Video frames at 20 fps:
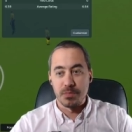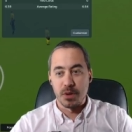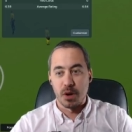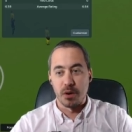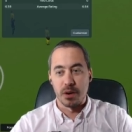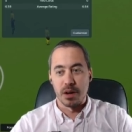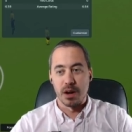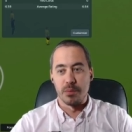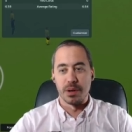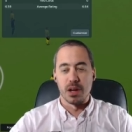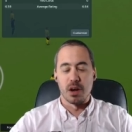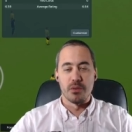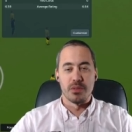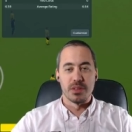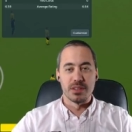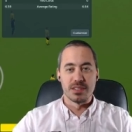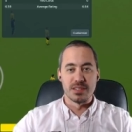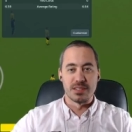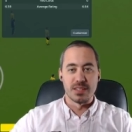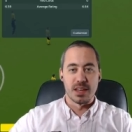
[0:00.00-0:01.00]
Oh, here we go.
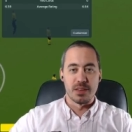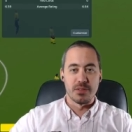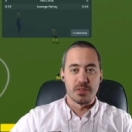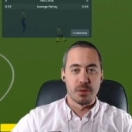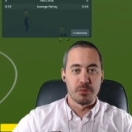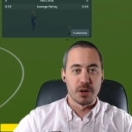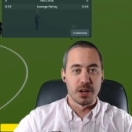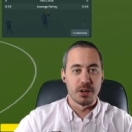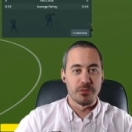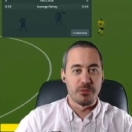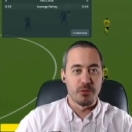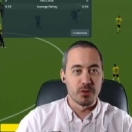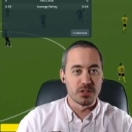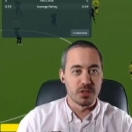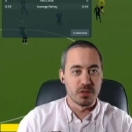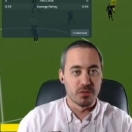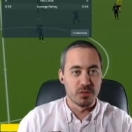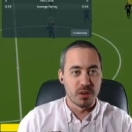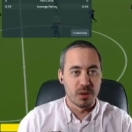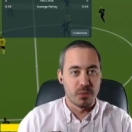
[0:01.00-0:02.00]
This is it. They're playing a
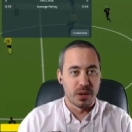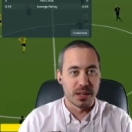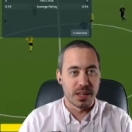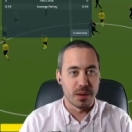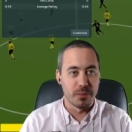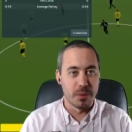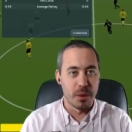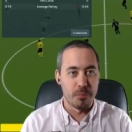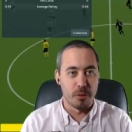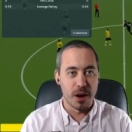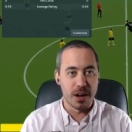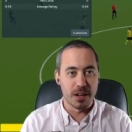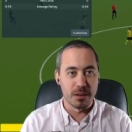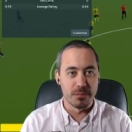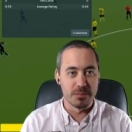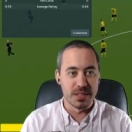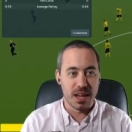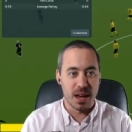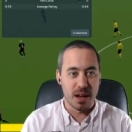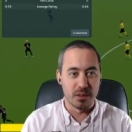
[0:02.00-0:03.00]
4-2-3-1. Can we break them
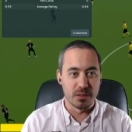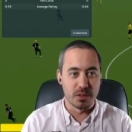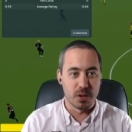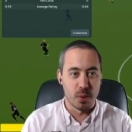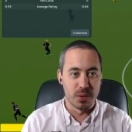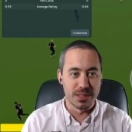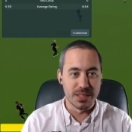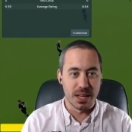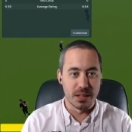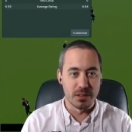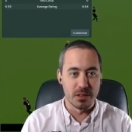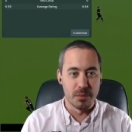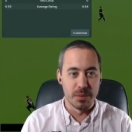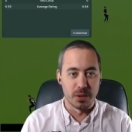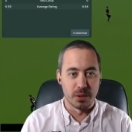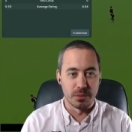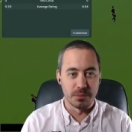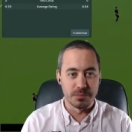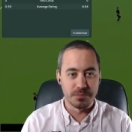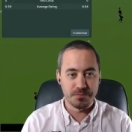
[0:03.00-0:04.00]
down? Going down the
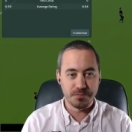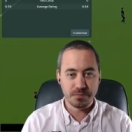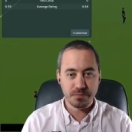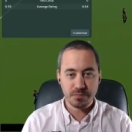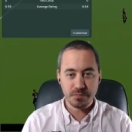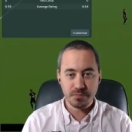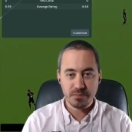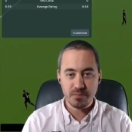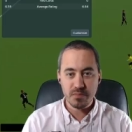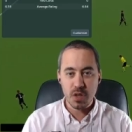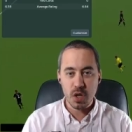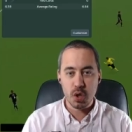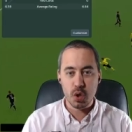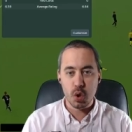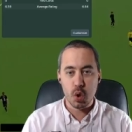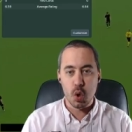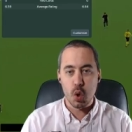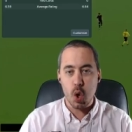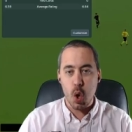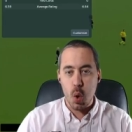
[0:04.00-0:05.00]
middle.
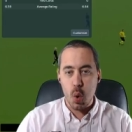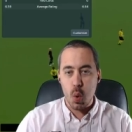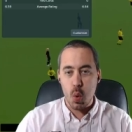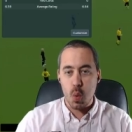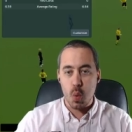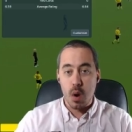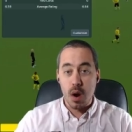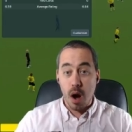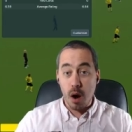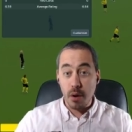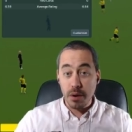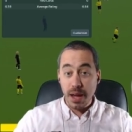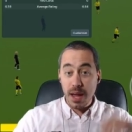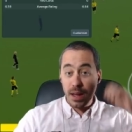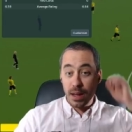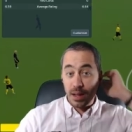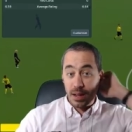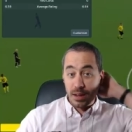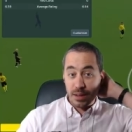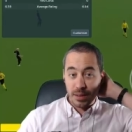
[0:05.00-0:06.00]
No.
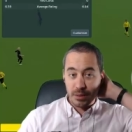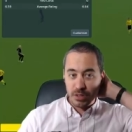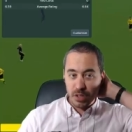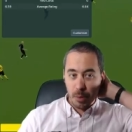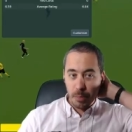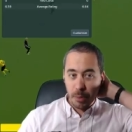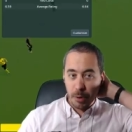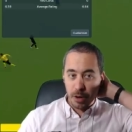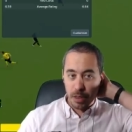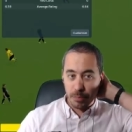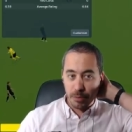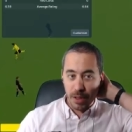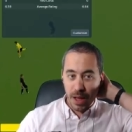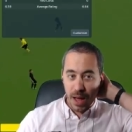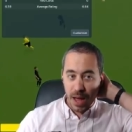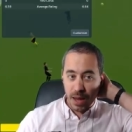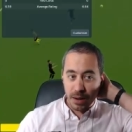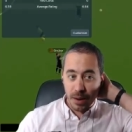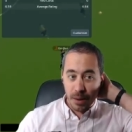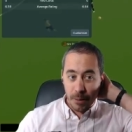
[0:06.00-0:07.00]
Okay, it was all part of the
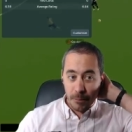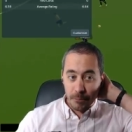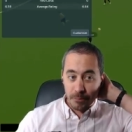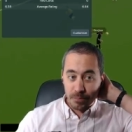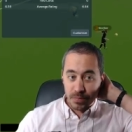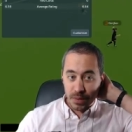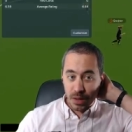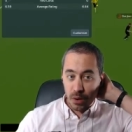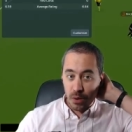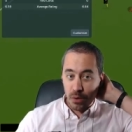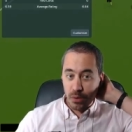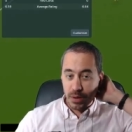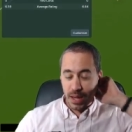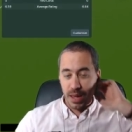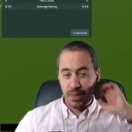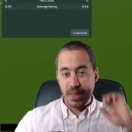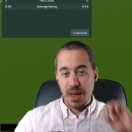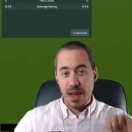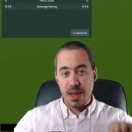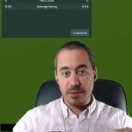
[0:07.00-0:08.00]
plan.
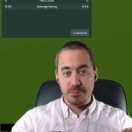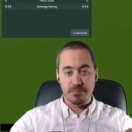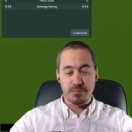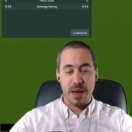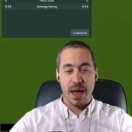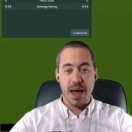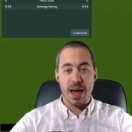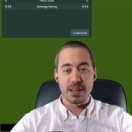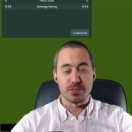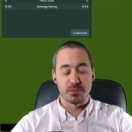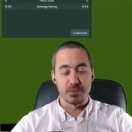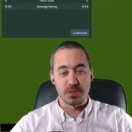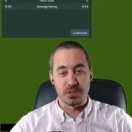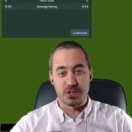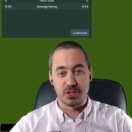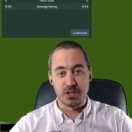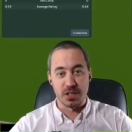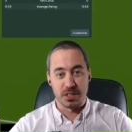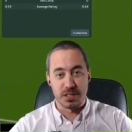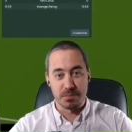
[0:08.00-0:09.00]
Okay, that pass was
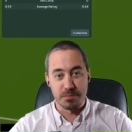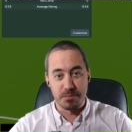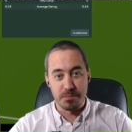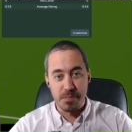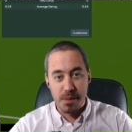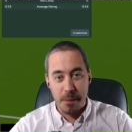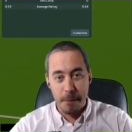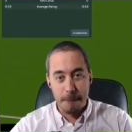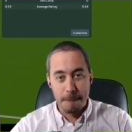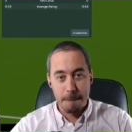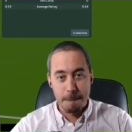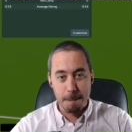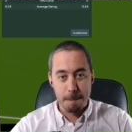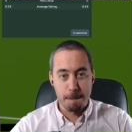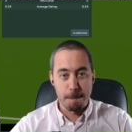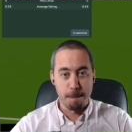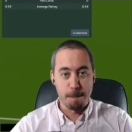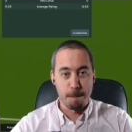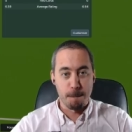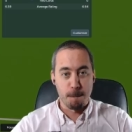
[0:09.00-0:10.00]
just...
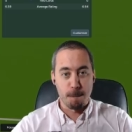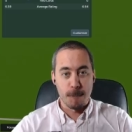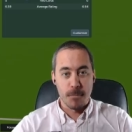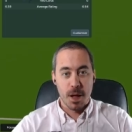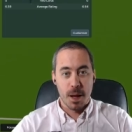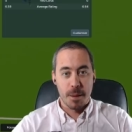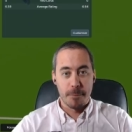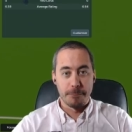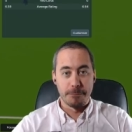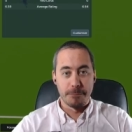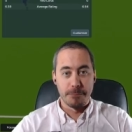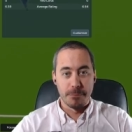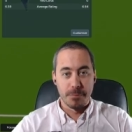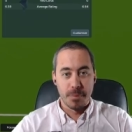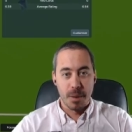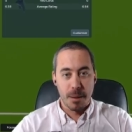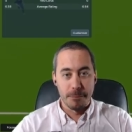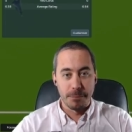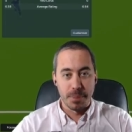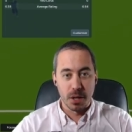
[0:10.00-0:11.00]
Hmm.
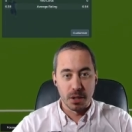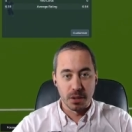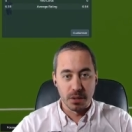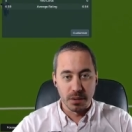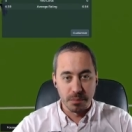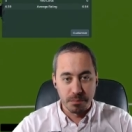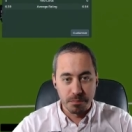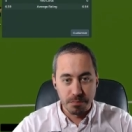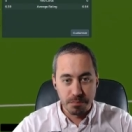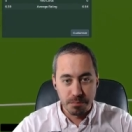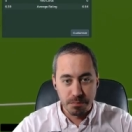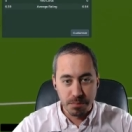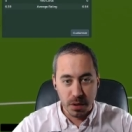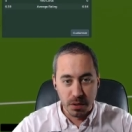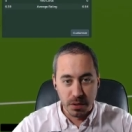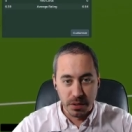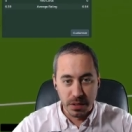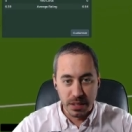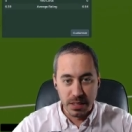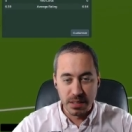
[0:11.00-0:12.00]
Pol
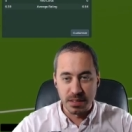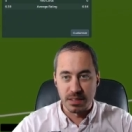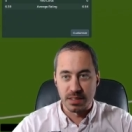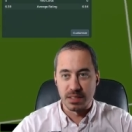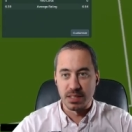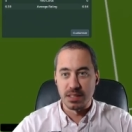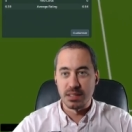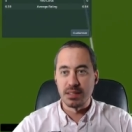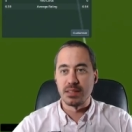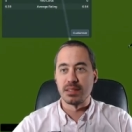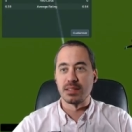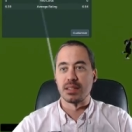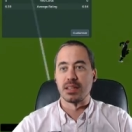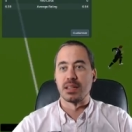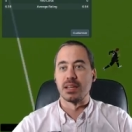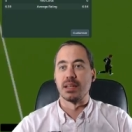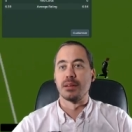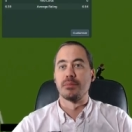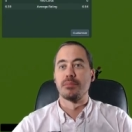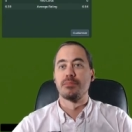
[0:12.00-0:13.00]

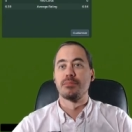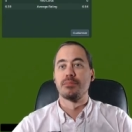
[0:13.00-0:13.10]
Polinski.